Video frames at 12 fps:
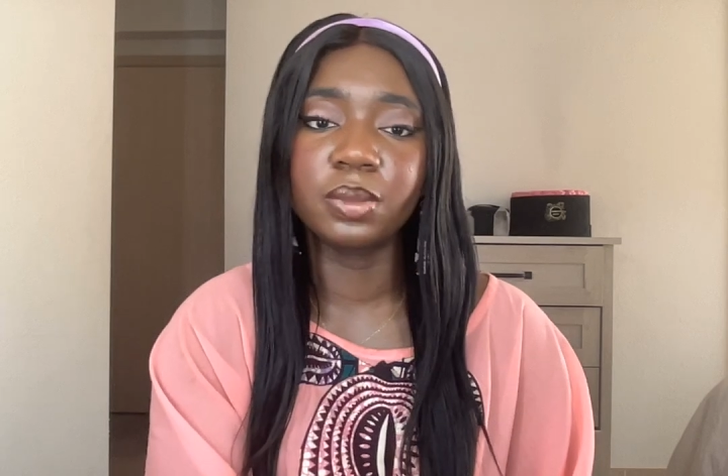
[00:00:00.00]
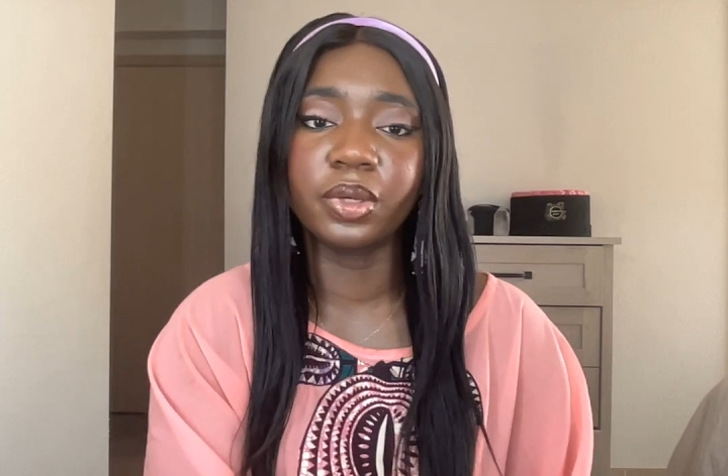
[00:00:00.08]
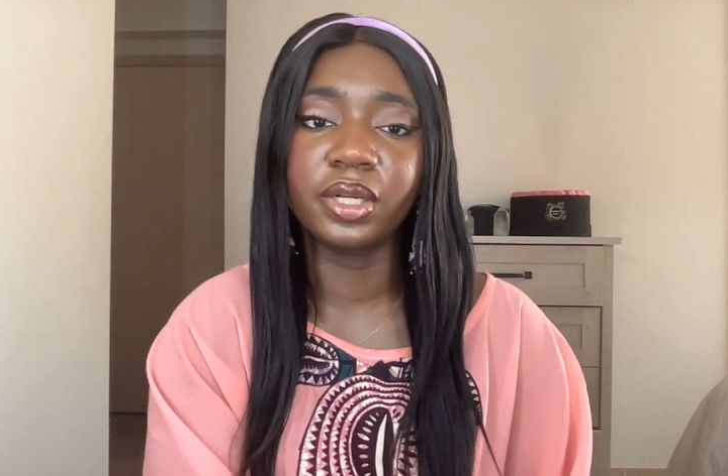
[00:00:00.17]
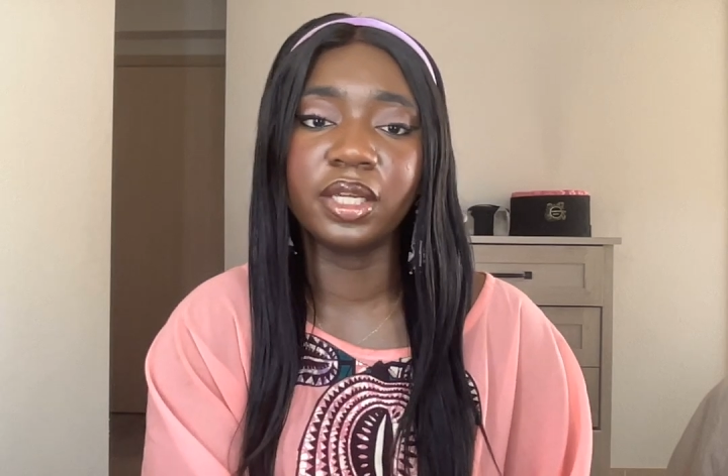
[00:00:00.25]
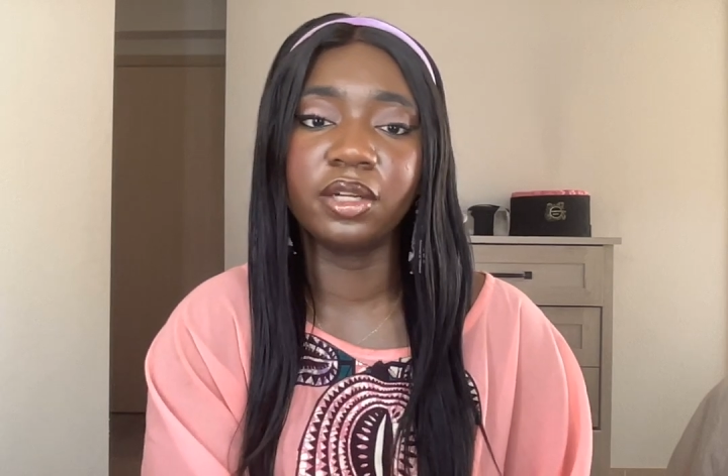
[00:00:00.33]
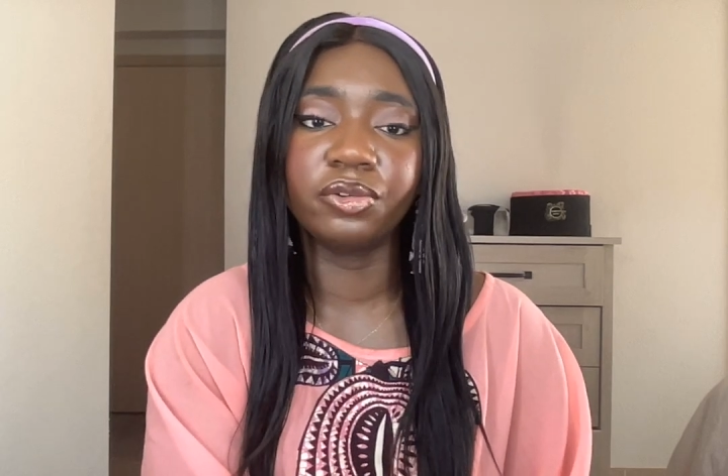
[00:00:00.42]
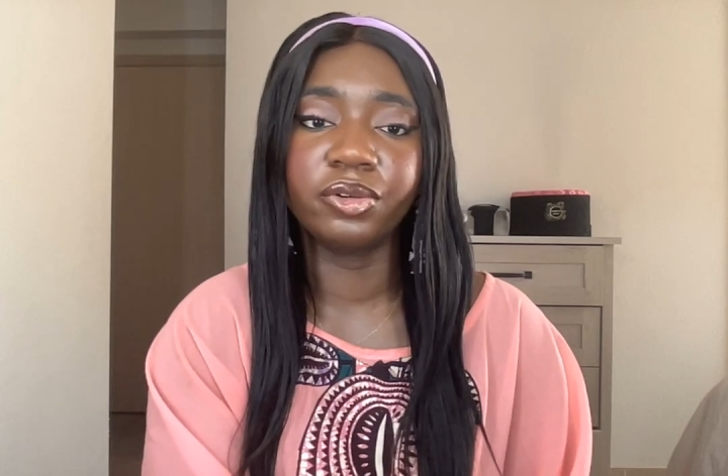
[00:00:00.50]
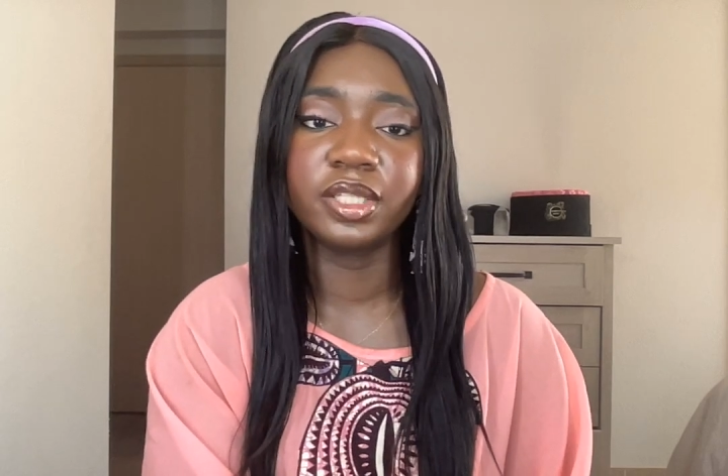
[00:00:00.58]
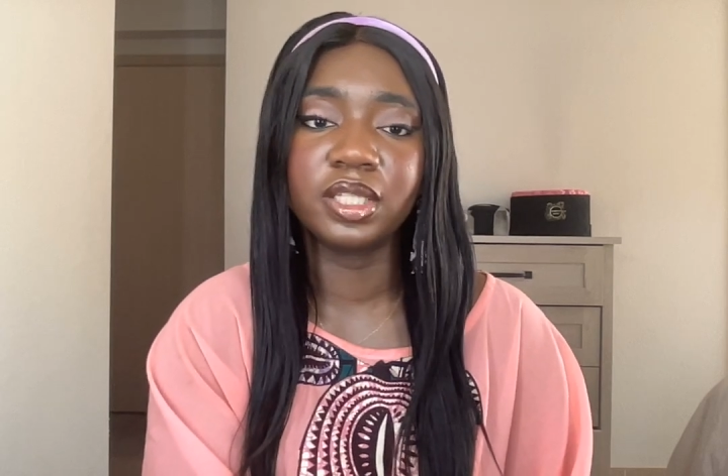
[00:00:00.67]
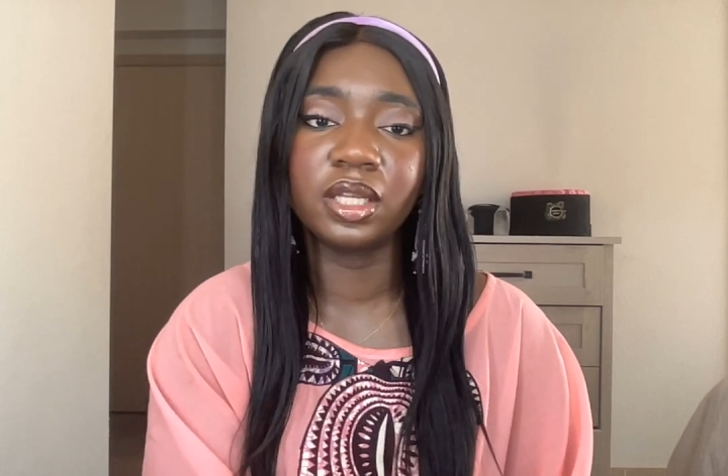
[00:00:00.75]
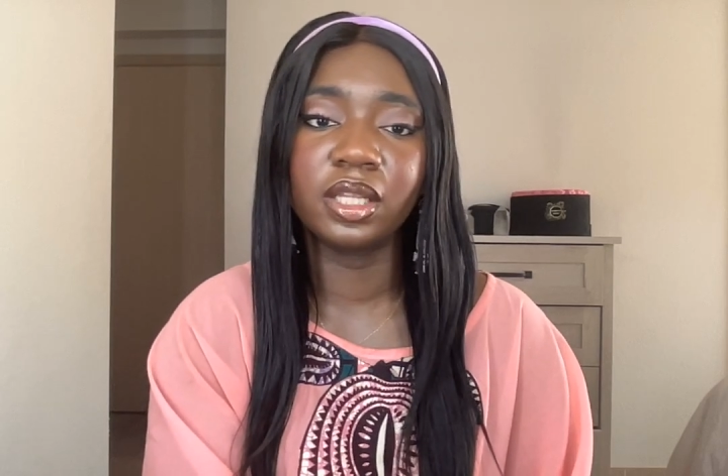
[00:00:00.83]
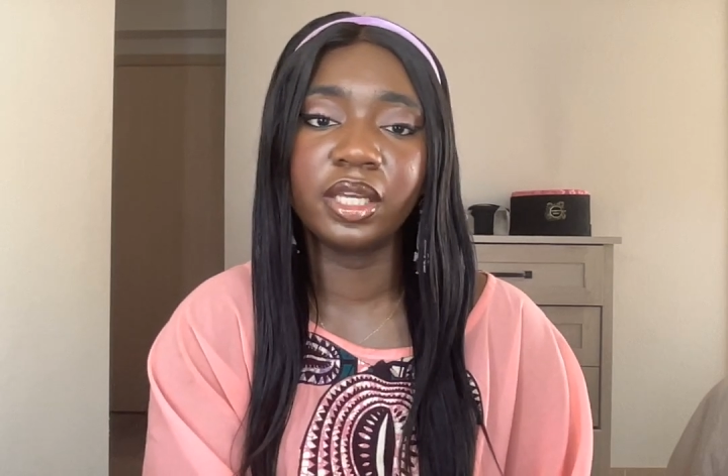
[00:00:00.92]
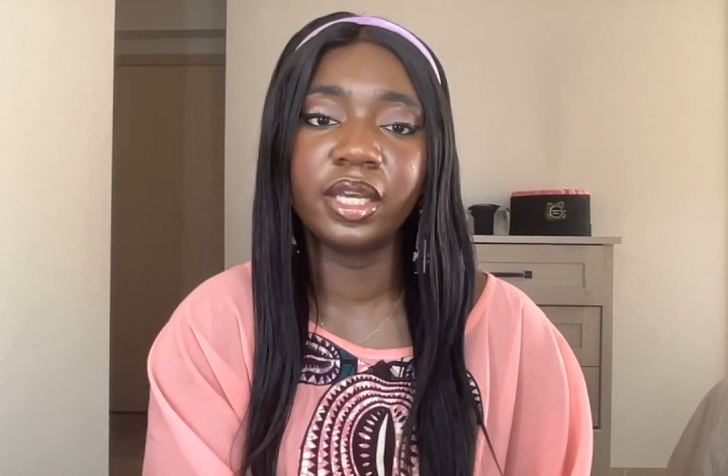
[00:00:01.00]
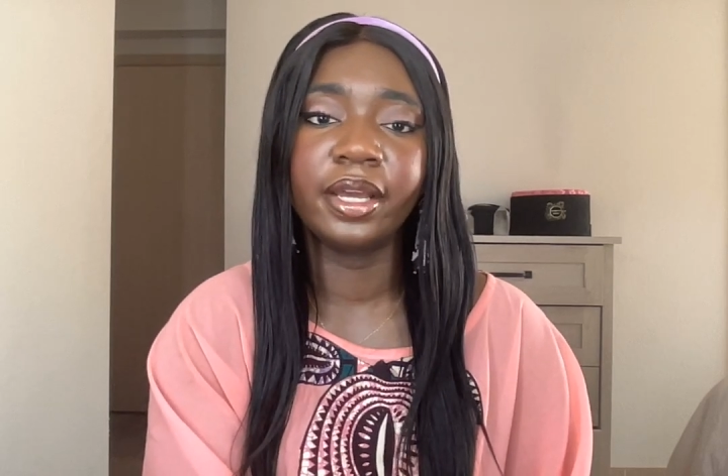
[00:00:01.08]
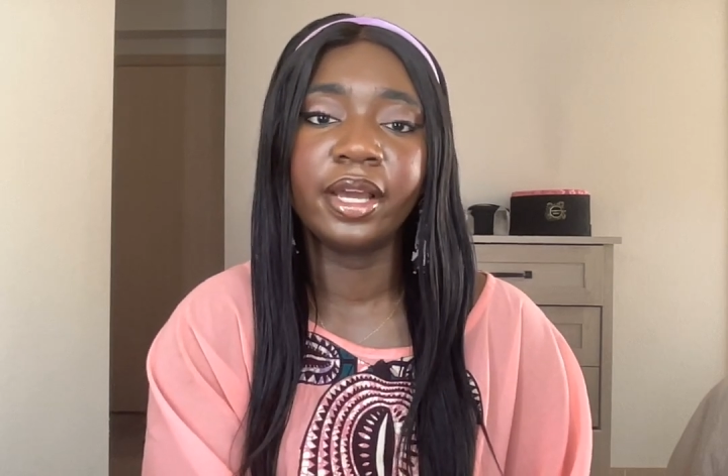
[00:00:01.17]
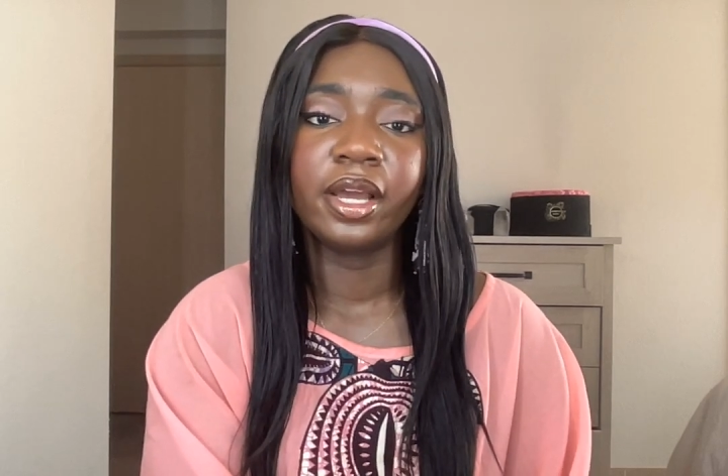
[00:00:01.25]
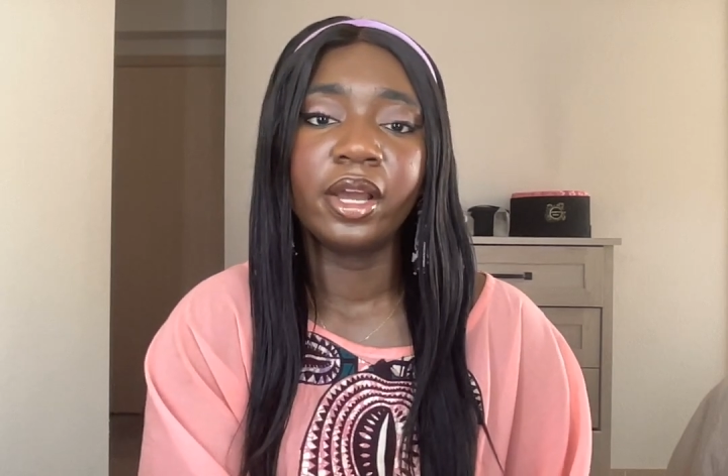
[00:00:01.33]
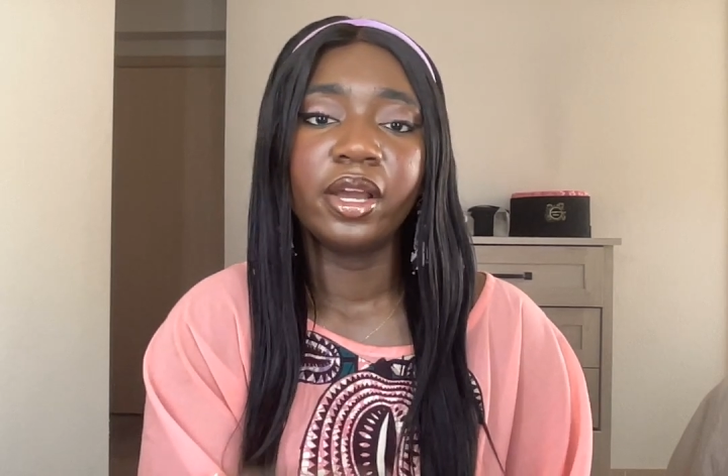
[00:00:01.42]
but increasingly
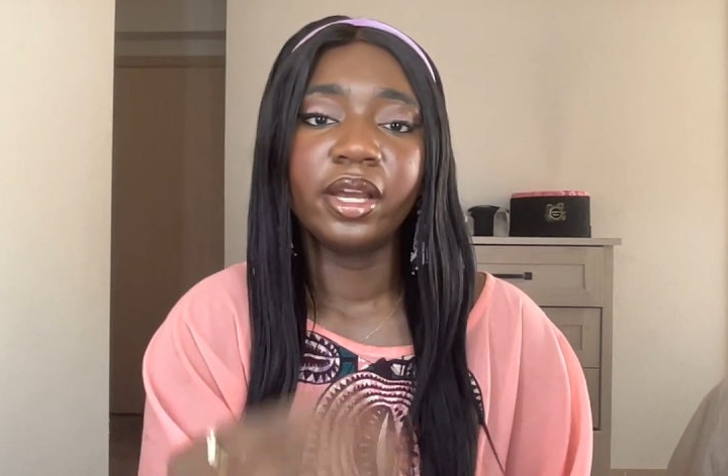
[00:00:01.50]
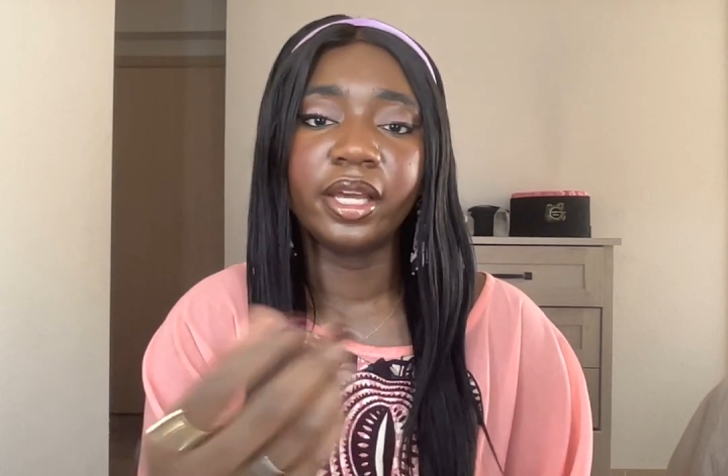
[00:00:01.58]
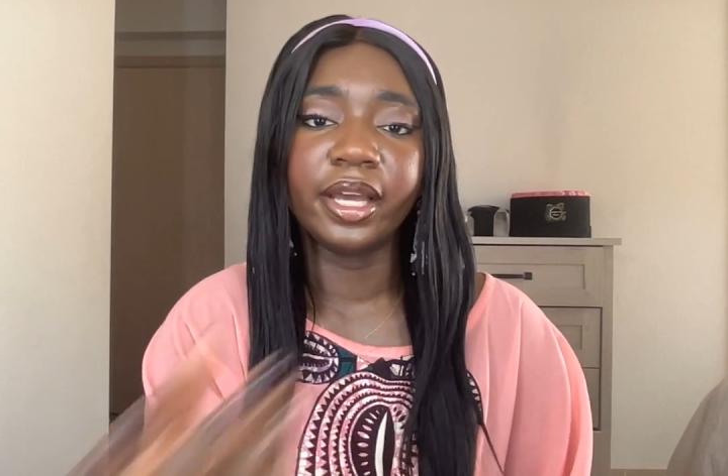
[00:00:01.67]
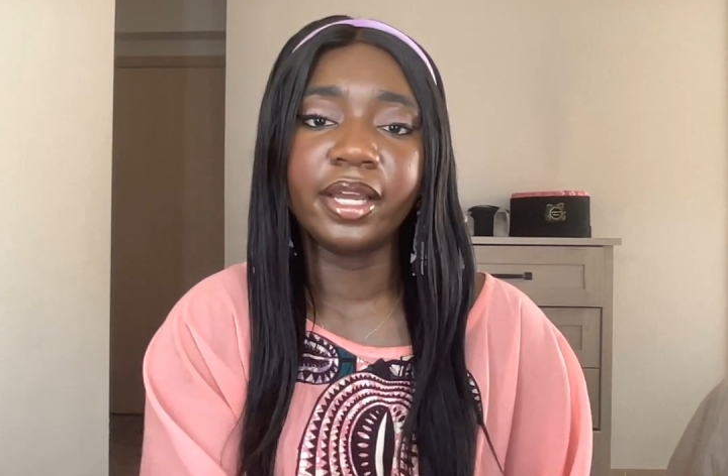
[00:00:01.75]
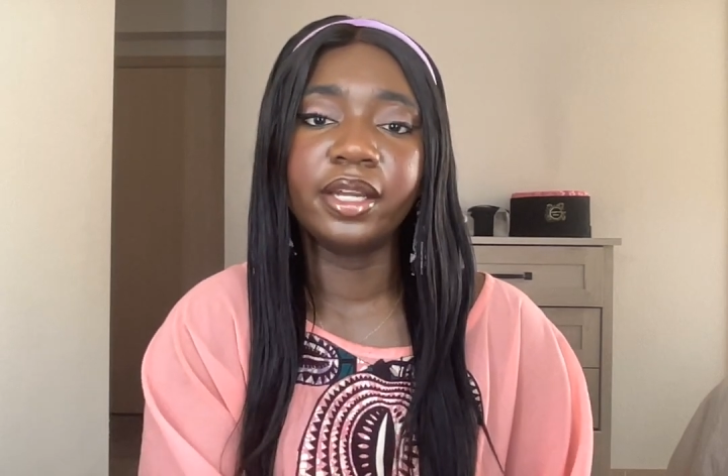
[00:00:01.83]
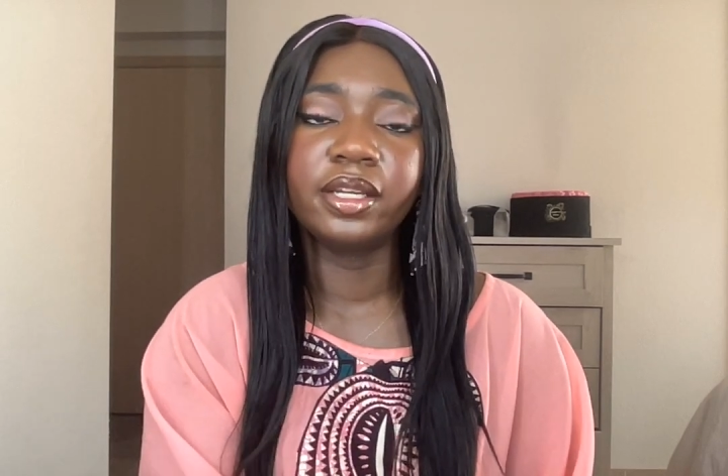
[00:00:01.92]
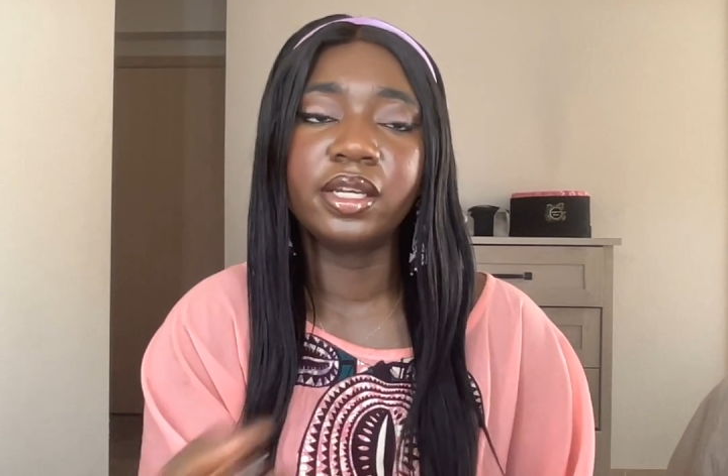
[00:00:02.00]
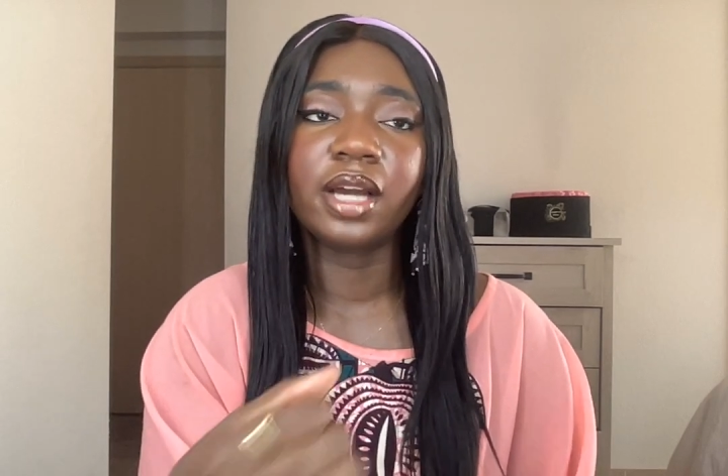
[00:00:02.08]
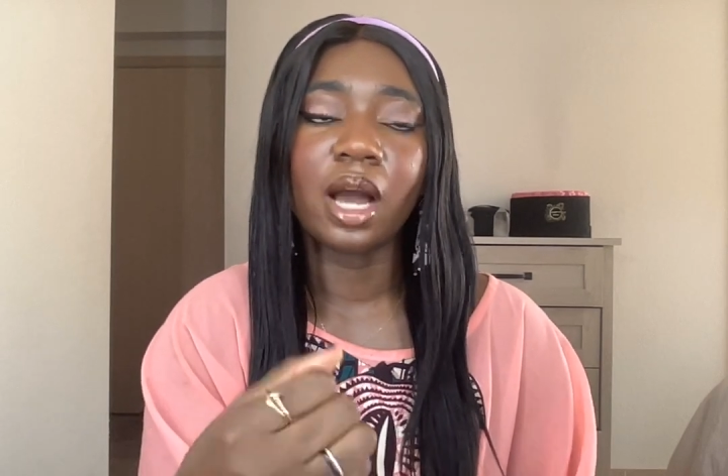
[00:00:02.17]
gained